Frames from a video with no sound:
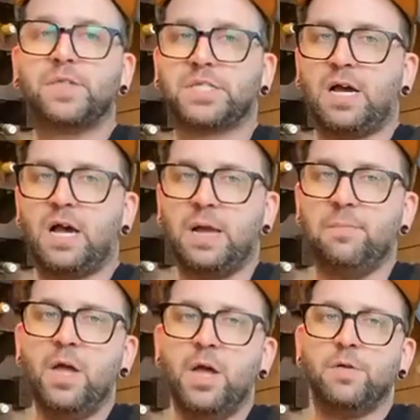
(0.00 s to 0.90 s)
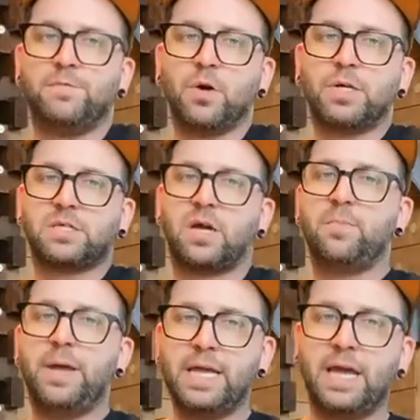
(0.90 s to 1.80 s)
of the time, focused on
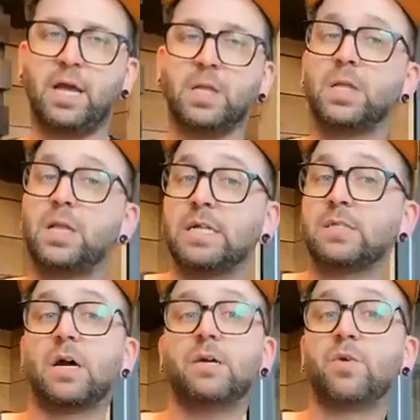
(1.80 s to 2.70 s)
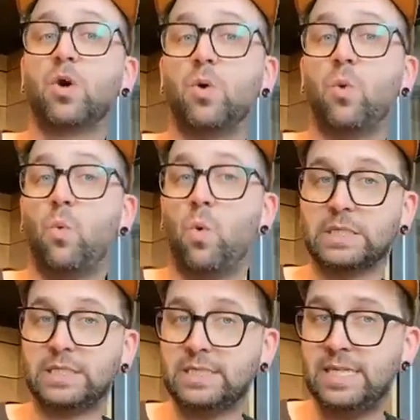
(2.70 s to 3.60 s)
making lots of
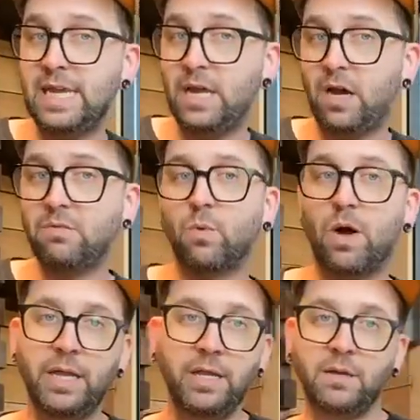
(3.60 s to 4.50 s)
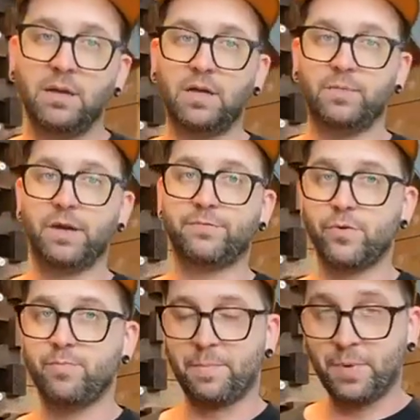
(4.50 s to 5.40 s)
quantity of wine. Um, you have to
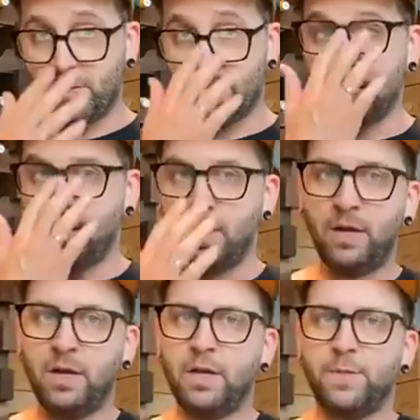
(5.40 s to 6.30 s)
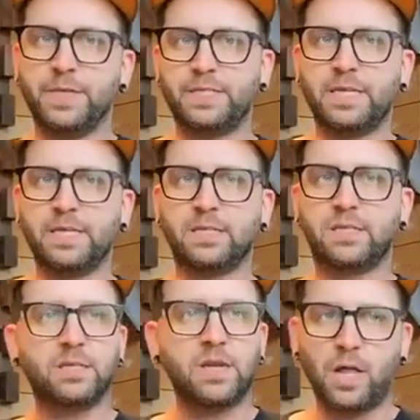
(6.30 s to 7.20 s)
remember that this
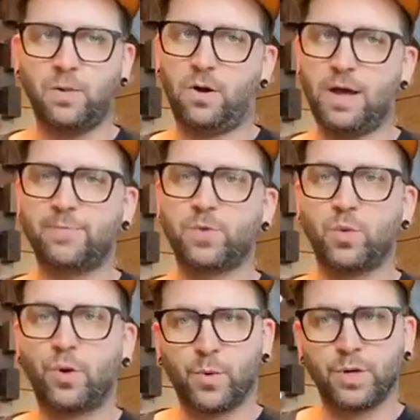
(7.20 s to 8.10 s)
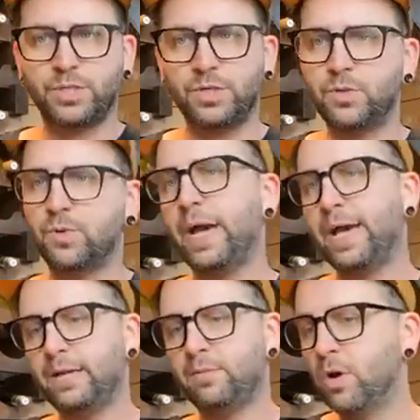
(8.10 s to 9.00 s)
is not long after World War II,
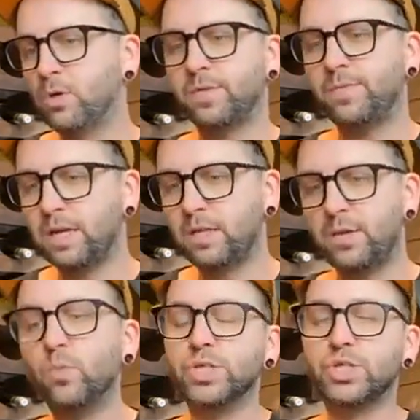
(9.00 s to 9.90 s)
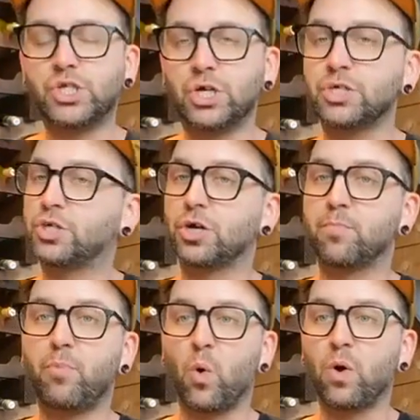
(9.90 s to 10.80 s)
and most of Italy was dirt,
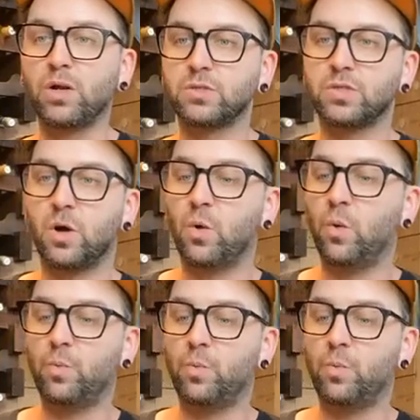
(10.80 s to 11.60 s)
dirt poor, so